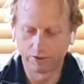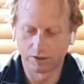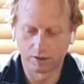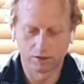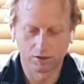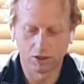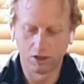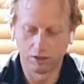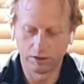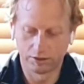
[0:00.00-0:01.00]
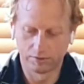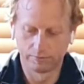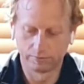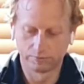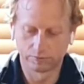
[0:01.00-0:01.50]
the collets.
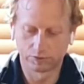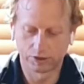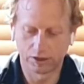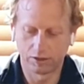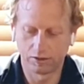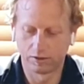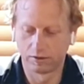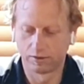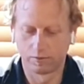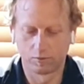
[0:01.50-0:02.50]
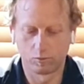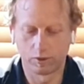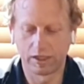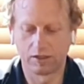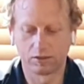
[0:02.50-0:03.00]
So we
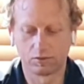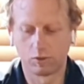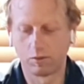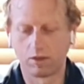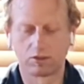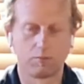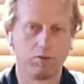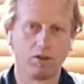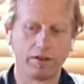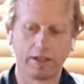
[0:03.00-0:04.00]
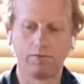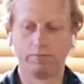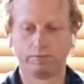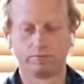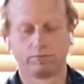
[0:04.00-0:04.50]
won't supply them.
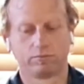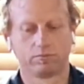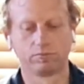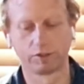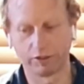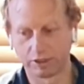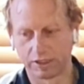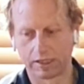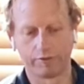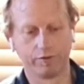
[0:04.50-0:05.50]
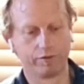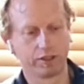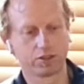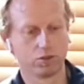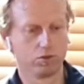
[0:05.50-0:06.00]
They're easy to get from
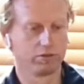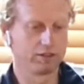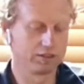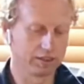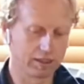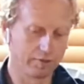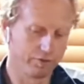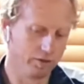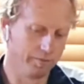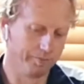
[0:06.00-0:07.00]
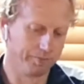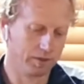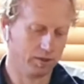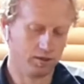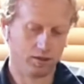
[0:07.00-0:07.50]
Festool. They're easy to get from
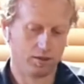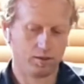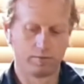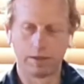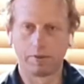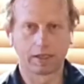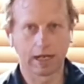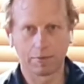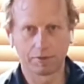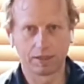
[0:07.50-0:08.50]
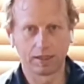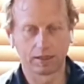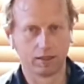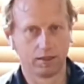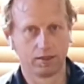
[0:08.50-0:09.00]
maybe Carpenter,
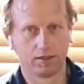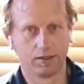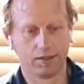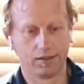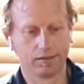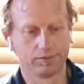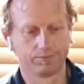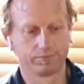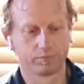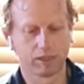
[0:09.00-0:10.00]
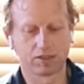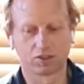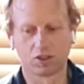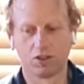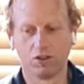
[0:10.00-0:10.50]
places
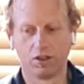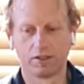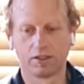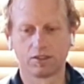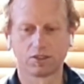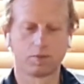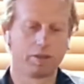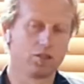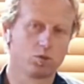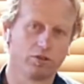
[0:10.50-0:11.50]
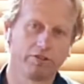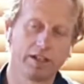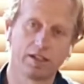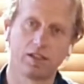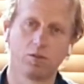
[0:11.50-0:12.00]
online. It just depends what
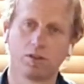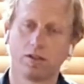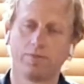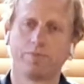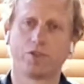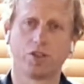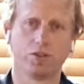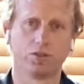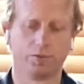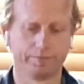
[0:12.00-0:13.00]
router you want to choose.